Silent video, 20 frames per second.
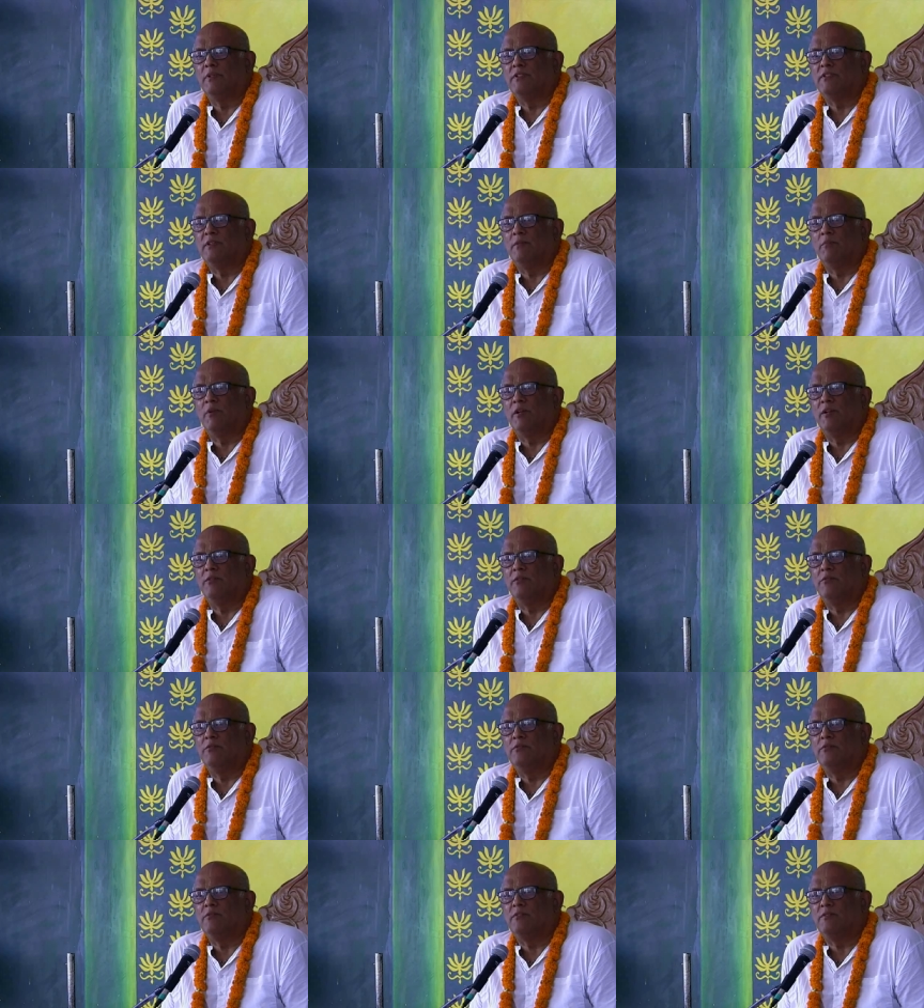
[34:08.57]
someone
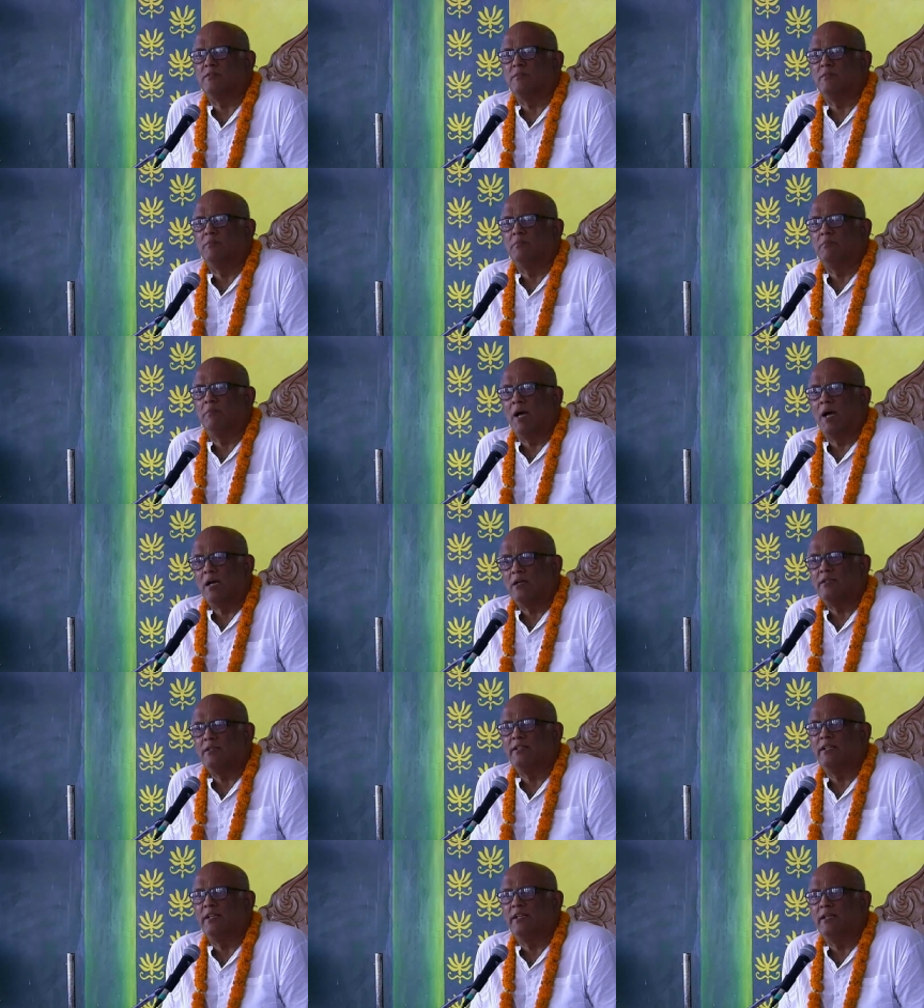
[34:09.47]
who's
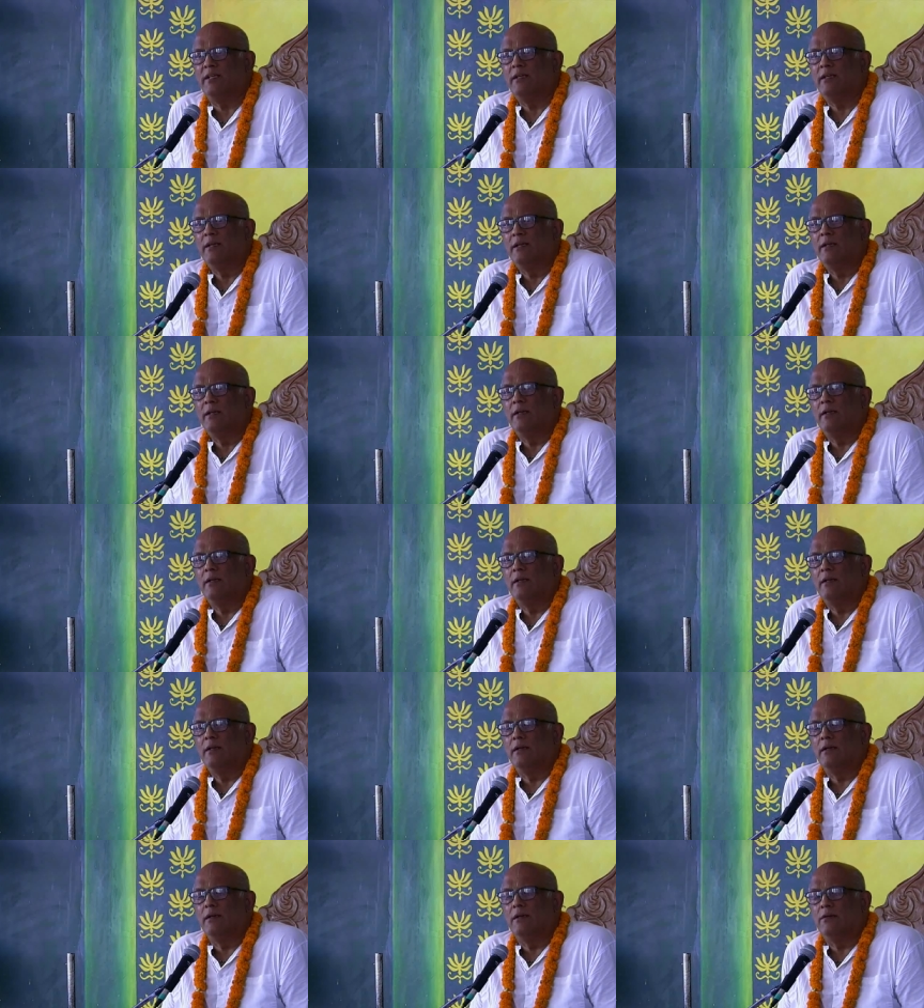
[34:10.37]
bhakti,
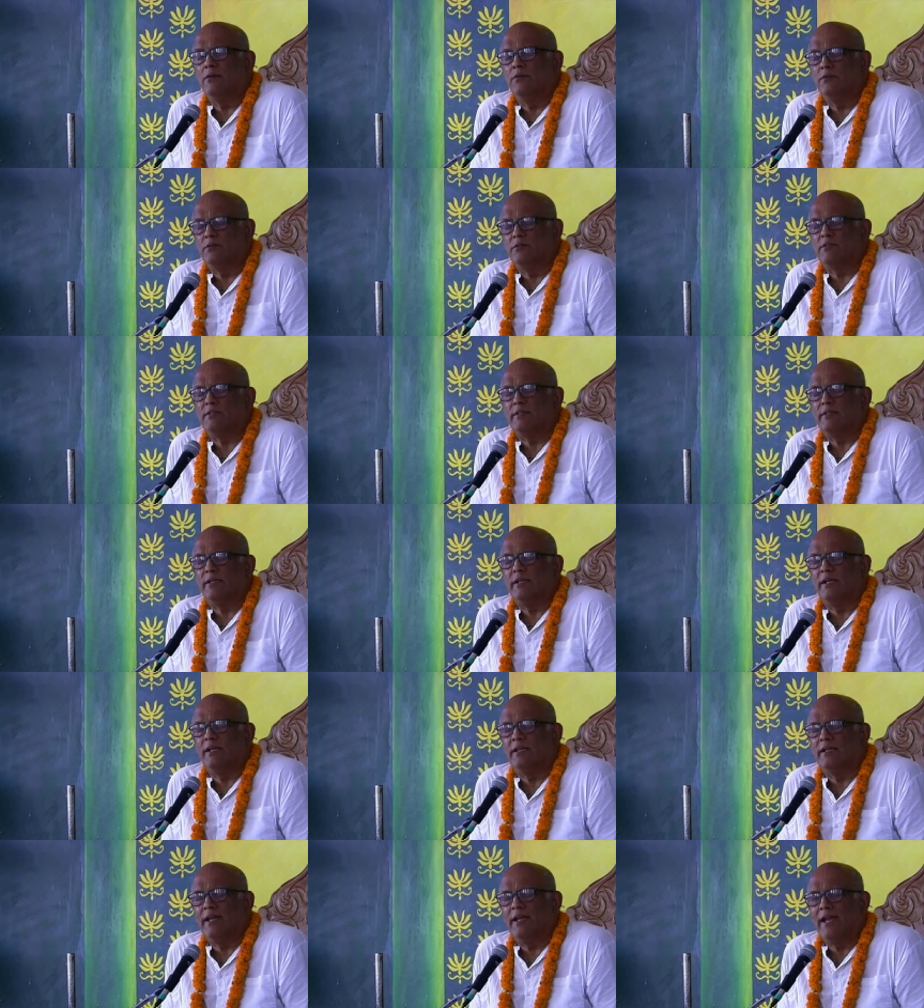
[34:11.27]
who's
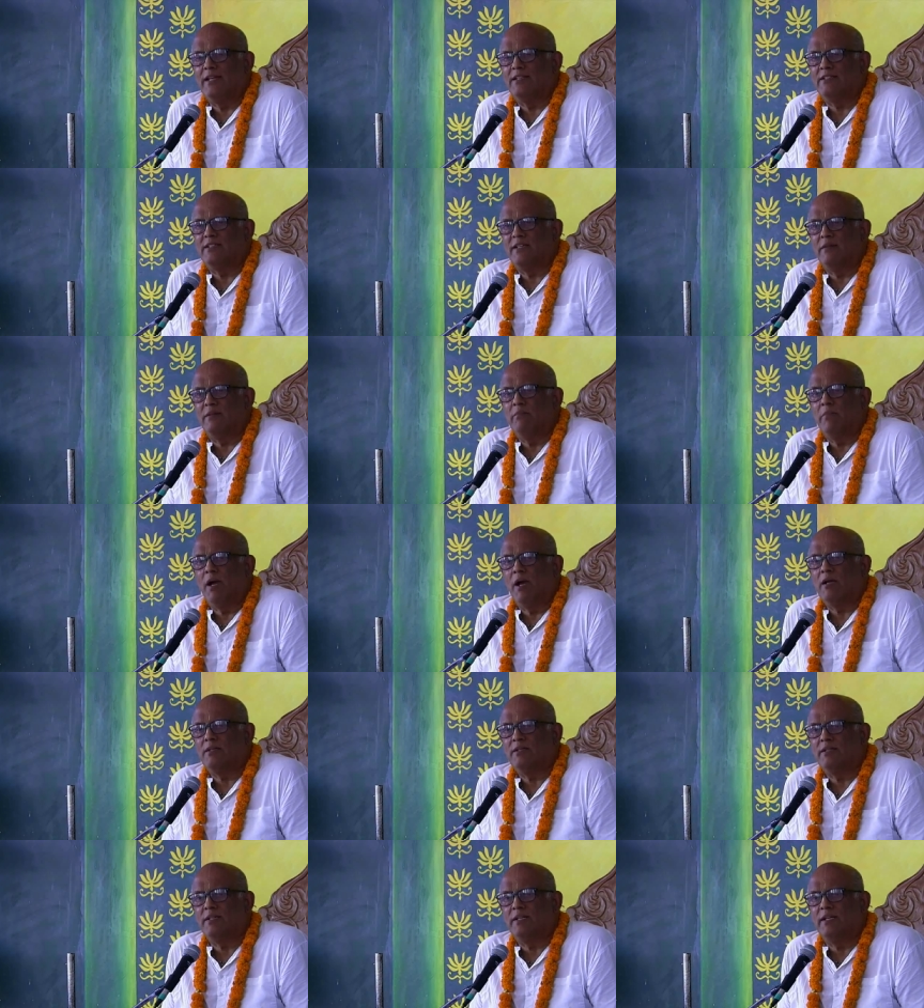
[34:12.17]
engaged in
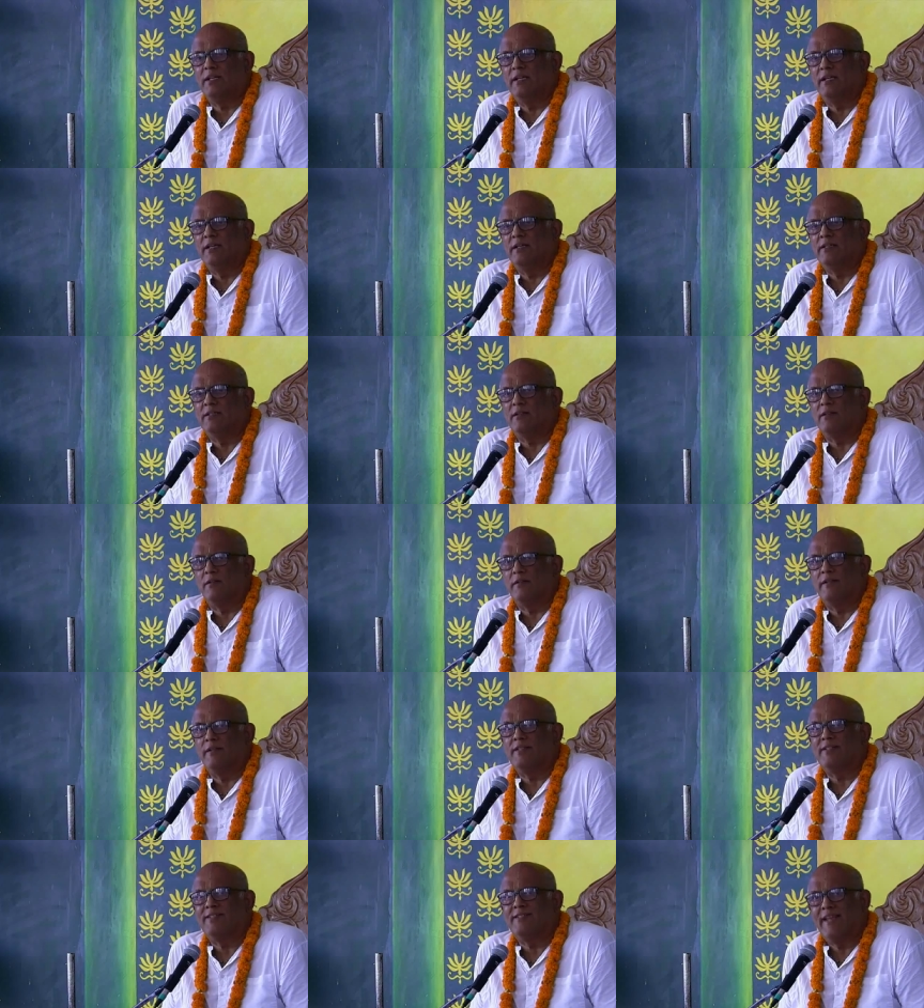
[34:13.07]
bhakti, is
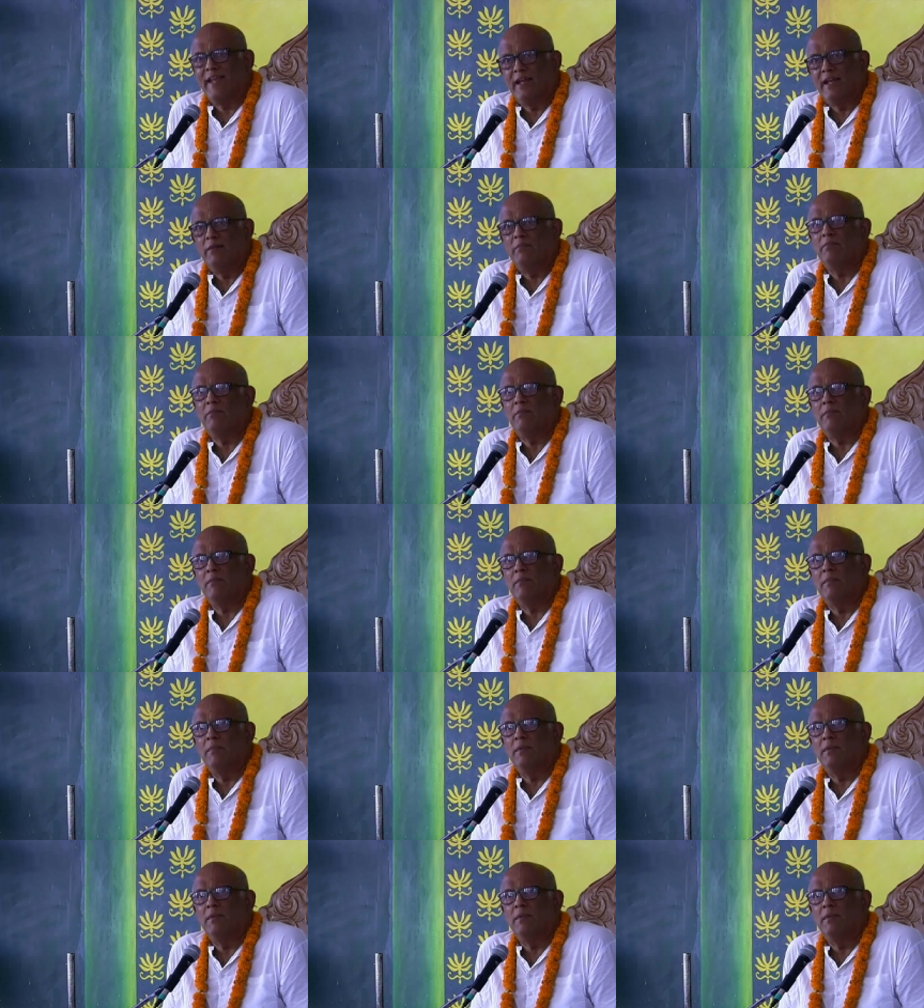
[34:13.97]
on the same